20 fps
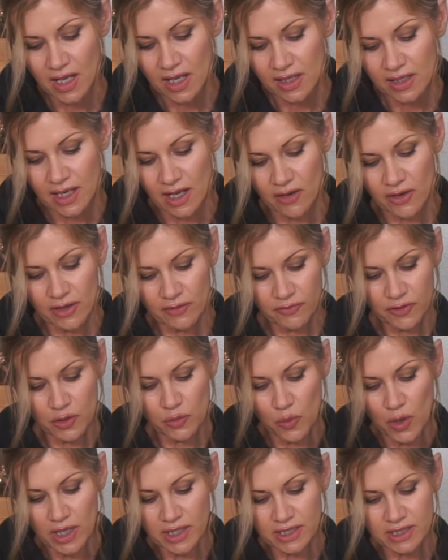Now, if you
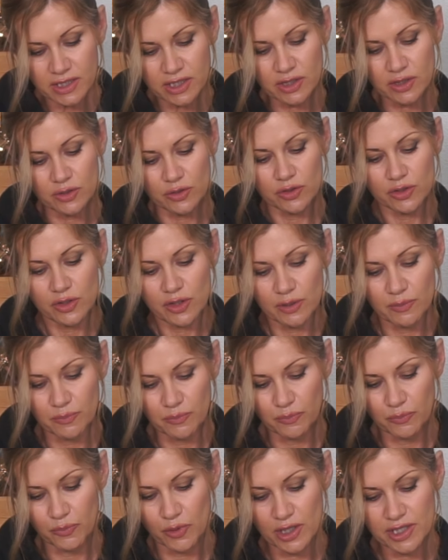wanted to, you could
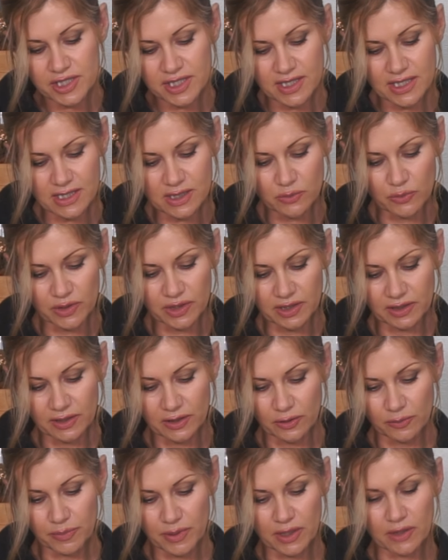brush these with a
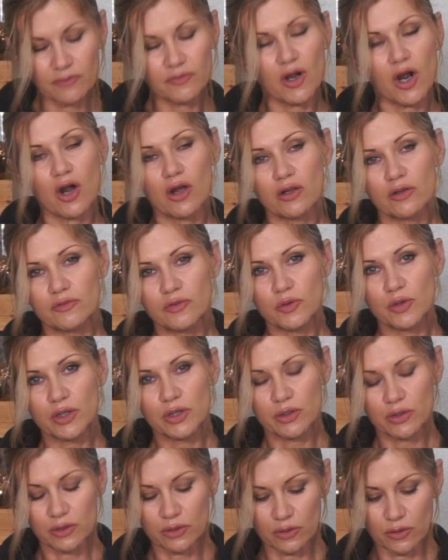little bit of olive
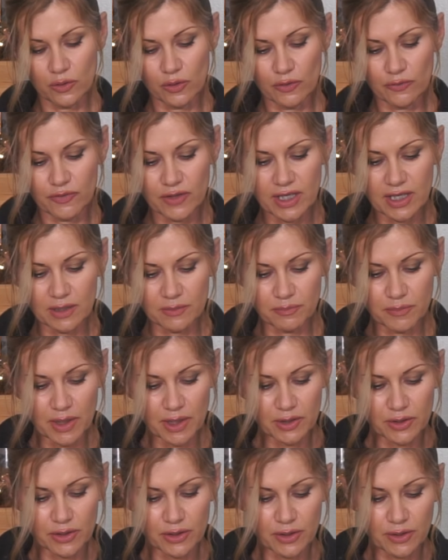oil or vegan
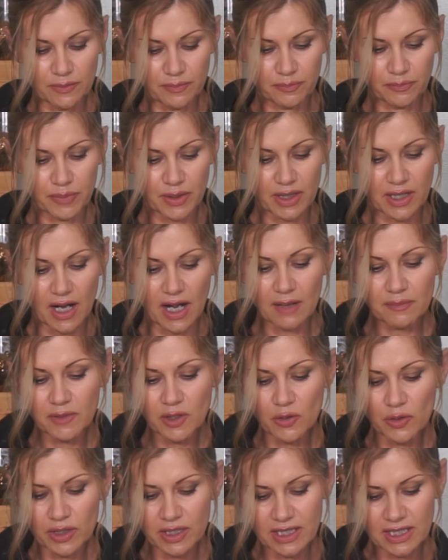butter, but I'm
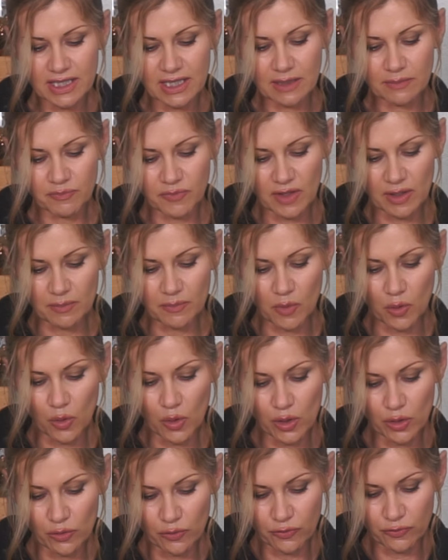going to keep them
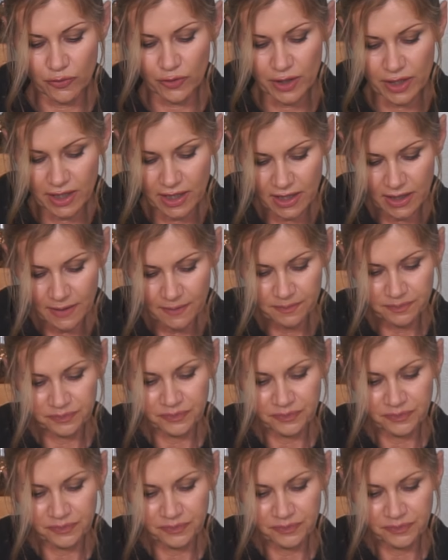oil-free.